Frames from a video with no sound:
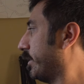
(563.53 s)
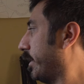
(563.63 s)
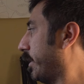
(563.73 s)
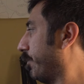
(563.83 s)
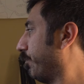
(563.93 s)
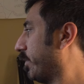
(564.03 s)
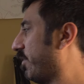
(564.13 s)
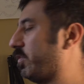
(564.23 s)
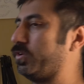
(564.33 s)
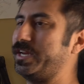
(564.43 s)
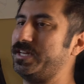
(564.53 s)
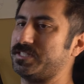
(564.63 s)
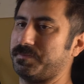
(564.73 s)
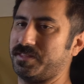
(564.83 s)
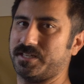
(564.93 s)
Um, if you're needing
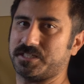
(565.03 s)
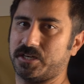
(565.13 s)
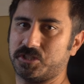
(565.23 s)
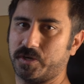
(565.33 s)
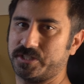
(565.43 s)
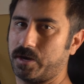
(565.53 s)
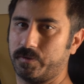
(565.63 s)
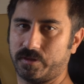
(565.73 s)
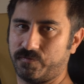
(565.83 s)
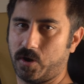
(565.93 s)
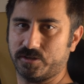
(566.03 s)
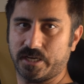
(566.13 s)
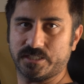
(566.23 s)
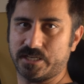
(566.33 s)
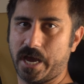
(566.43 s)
something that's going to stretch out really far,
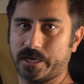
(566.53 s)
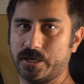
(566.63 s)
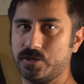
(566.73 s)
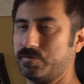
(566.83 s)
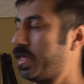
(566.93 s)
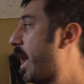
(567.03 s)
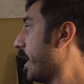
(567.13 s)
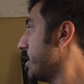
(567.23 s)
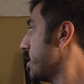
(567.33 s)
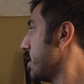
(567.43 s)
it's not going to do that.